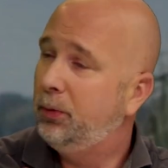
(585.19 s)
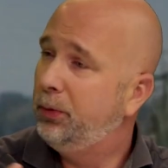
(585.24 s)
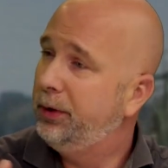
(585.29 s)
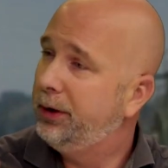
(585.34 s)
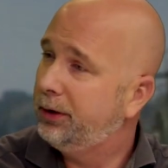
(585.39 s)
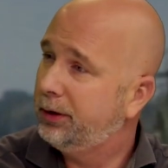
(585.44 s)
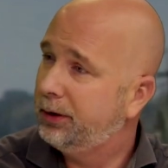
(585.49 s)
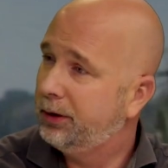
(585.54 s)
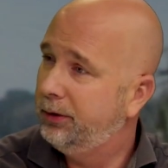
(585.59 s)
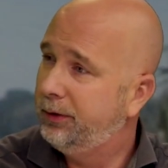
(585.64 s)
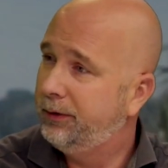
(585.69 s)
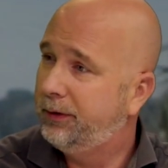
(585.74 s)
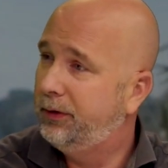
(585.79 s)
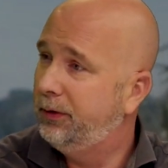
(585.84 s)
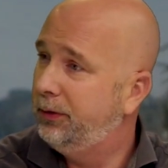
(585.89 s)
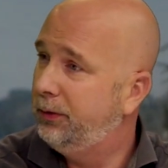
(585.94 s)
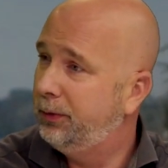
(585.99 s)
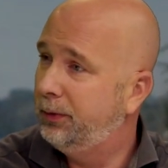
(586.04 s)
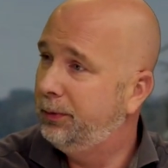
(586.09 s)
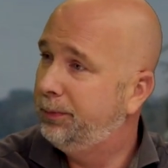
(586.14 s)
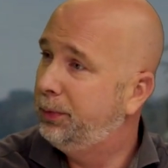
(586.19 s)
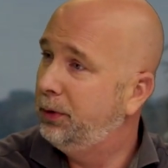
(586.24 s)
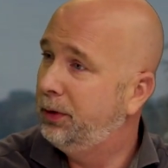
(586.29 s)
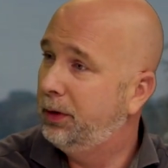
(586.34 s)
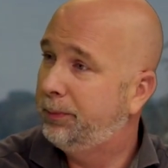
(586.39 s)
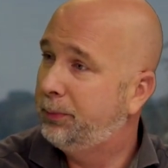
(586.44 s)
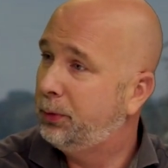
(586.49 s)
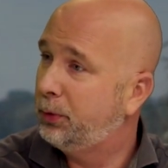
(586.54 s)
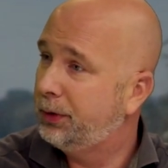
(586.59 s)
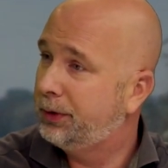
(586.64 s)
We are going to put
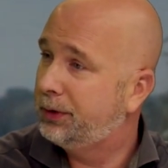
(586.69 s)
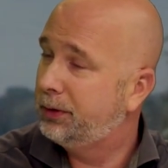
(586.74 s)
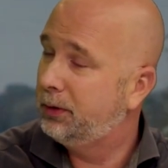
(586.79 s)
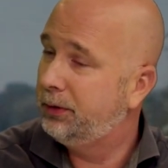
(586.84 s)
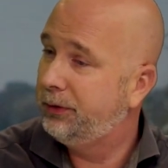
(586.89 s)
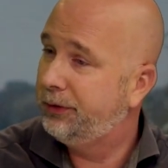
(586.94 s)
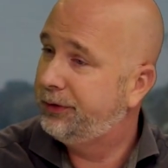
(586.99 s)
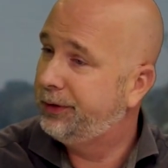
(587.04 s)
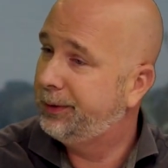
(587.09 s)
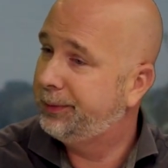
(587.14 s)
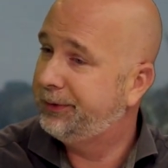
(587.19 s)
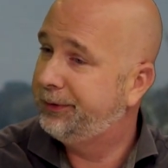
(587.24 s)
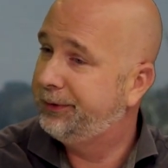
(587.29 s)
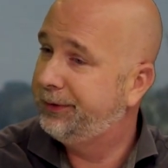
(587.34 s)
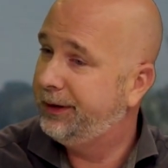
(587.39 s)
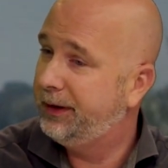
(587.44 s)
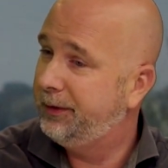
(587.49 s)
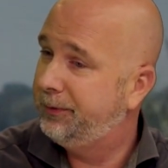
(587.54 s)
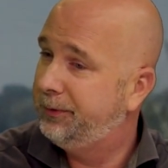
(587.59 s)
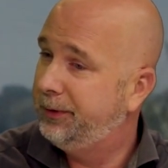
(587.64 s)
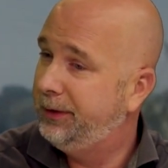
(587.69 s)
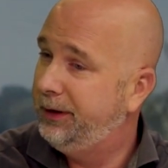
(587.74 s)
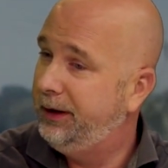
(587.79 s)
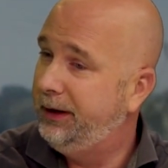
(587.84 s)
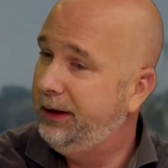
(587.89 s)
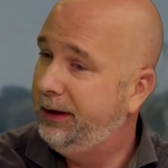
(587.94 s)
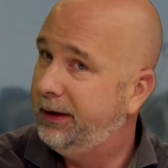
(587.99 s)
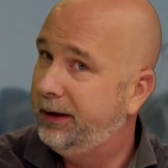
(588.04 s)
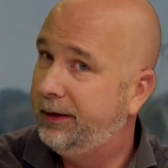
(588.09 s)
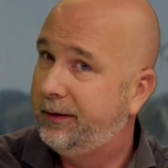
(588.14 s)
a portal on top of it if we
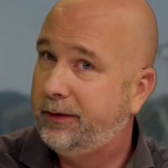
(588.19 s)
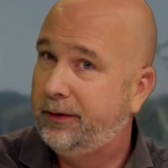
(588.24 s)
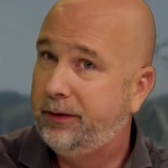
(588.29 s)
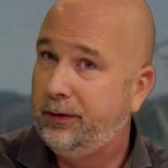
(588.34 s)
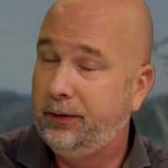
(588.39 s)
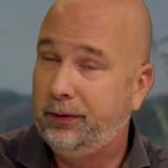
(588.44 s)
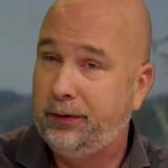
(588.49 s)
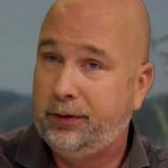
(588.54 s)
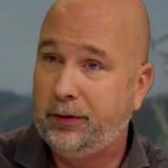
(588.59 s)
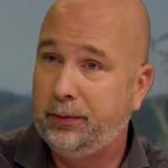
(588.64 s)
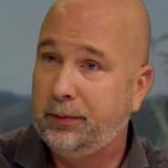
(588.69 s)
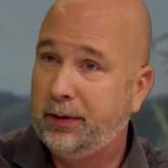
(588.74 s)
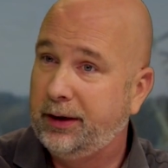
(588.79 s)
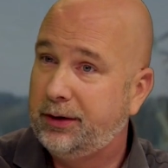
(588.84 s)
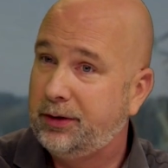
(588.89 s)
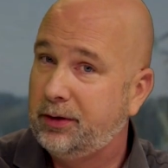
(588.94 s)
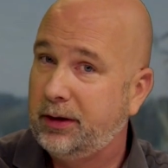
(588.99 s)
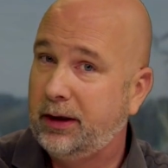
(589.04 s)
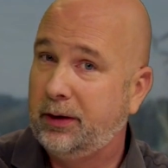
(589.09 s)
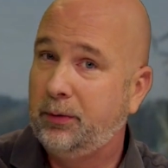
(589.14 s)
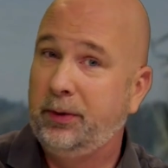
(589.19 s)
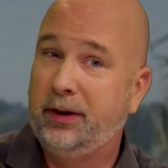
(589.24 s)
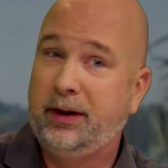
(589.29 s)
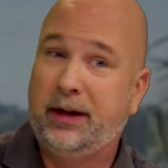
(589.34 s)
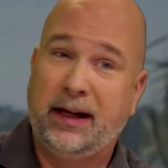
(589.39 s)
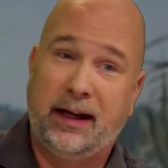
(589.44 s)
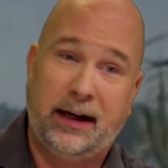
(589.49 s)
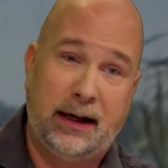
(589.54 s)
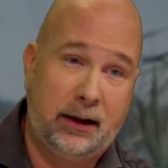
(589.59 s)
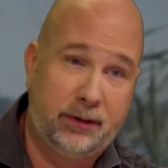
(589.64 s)
need it to make sure that we
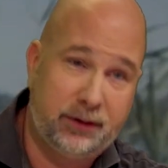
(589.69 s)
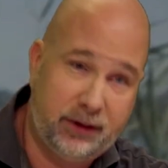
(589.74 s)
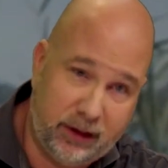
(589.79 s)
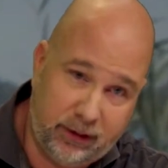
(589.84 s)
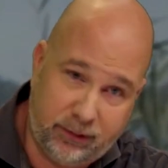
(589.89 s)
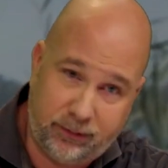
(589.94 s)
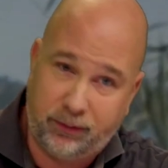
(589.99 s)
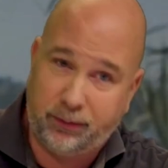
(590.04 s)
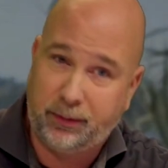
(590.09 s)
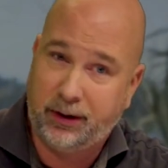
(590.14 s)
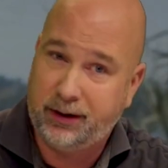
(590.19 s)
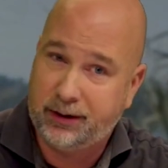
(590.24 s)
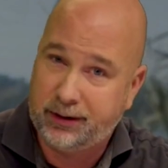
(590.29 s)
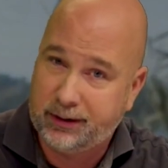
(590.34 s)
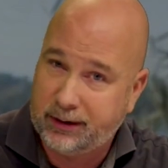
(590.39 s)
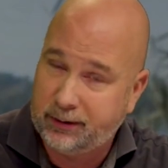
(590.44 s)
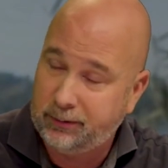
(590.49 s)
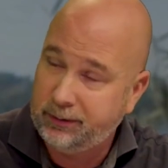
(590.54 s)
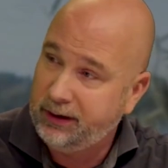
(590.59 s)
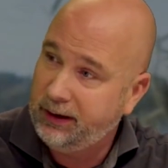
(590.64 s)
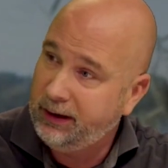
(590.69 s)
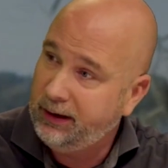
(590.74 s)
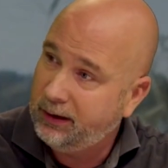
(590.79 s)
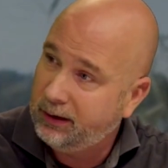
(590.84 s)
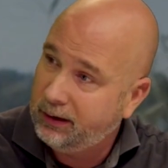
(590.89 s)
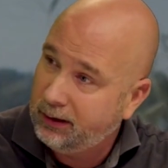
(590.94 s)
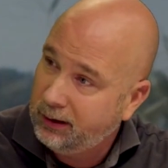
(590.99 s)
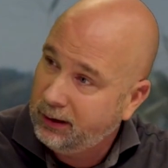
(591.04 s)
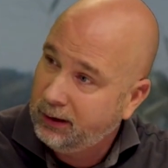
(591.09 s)
get out the information that we need.